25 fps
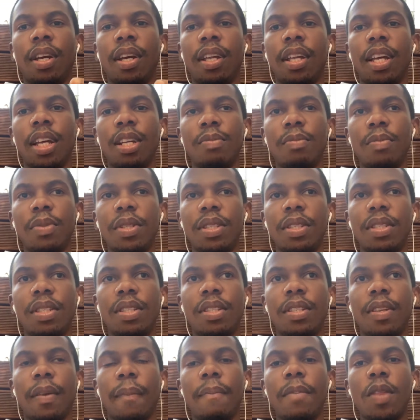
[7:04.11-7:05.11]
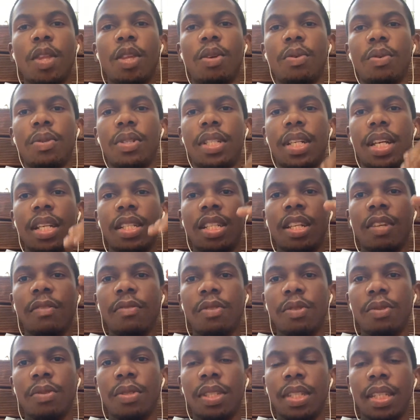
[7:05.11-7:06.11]
That means you would just have
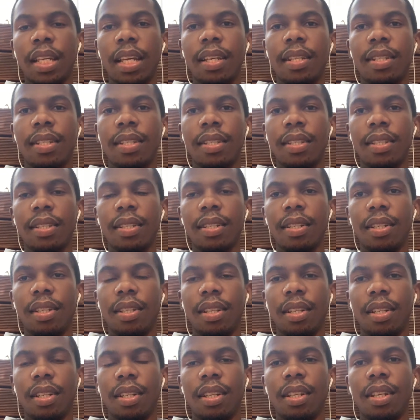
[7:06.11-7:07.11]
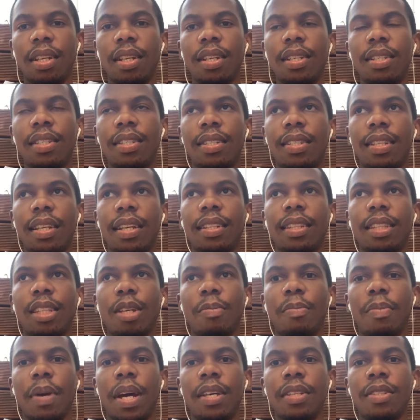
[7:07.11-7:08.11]
to set the
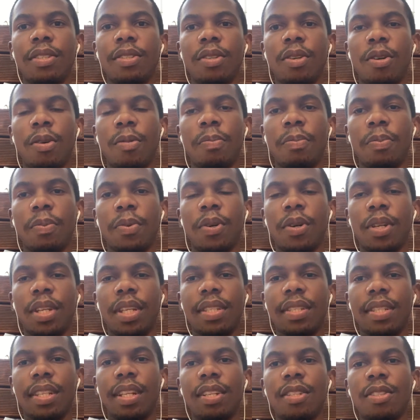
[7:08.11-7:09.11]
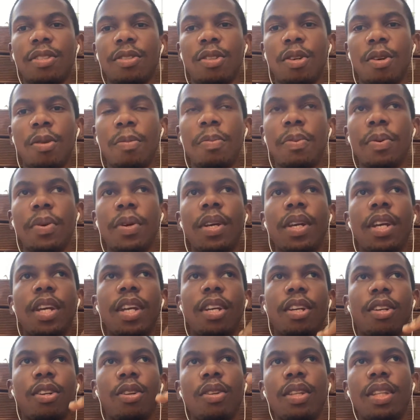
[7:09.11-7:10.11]
buy stop or the sell stop,
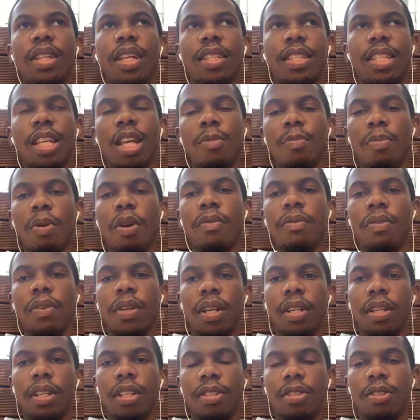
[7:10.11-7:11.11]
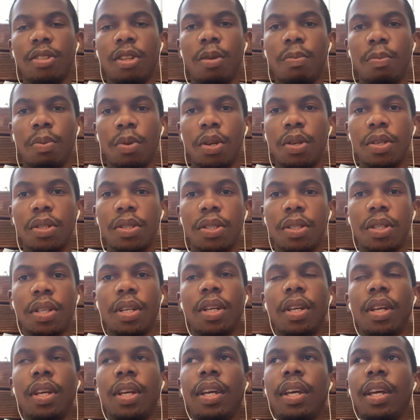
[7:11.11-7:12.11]
include the take profit and the stop loss,
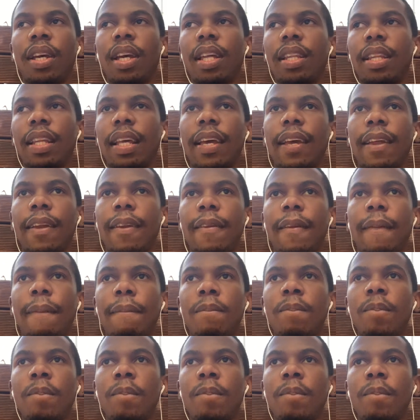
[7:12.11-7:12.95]
and then